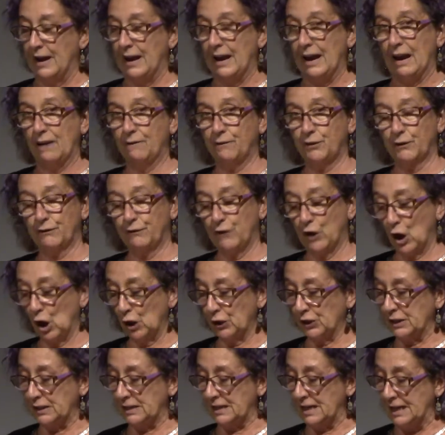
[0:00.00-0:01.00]
If the
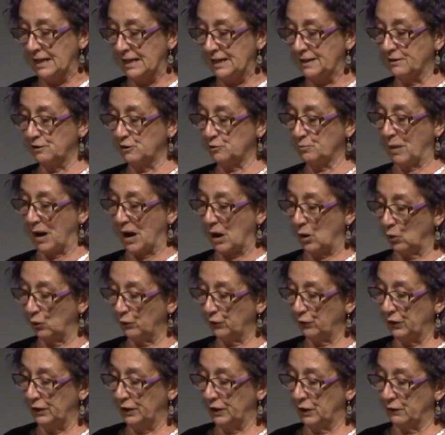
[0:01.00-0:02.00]
father's heat is
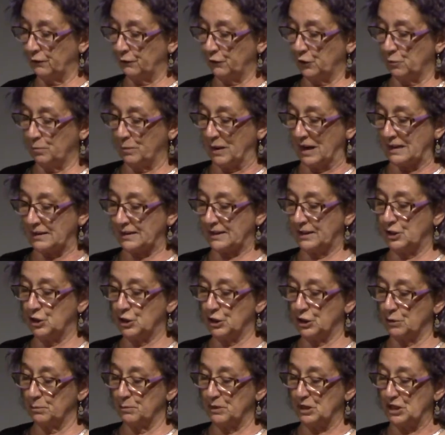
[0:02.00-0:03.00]
powerful enough to pass into
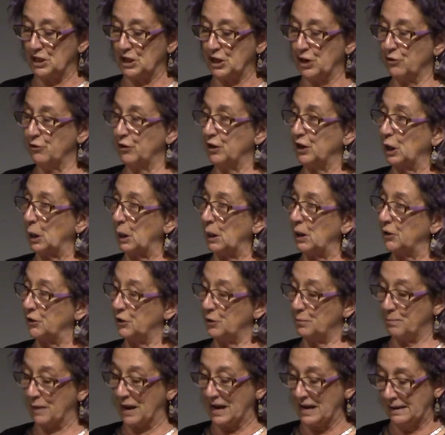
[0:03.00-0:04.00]
the material
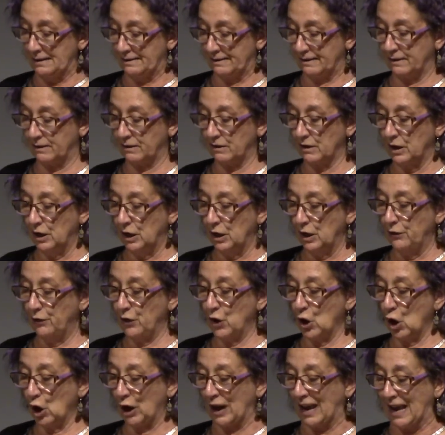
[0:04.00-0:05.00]
unabated, the
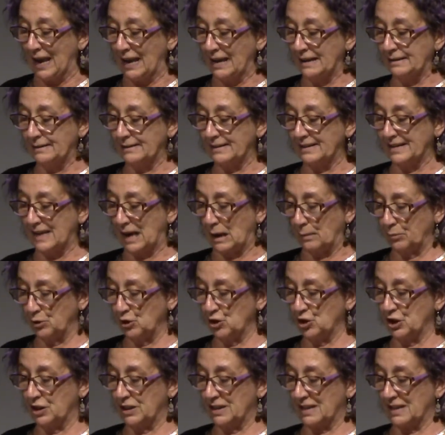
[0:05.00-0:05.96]
arche establishes